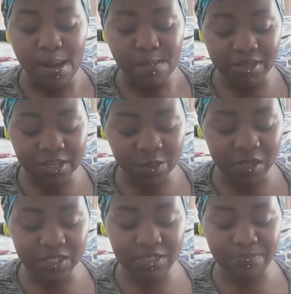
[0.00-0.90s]
but this
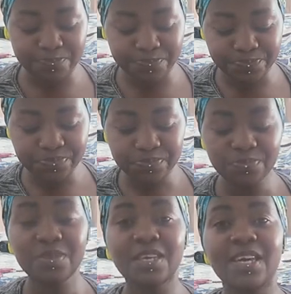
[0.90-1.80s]
one
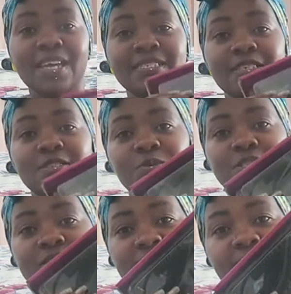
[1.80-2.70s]
is this
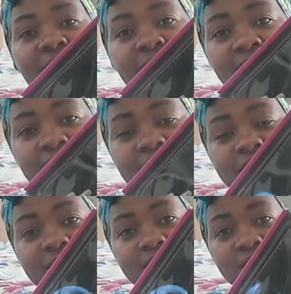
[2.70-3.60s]
one
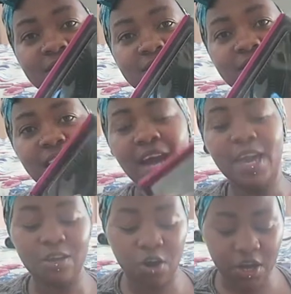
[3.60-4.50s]
and
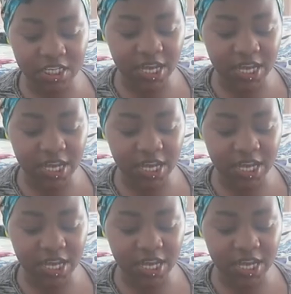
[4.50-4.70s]
I got it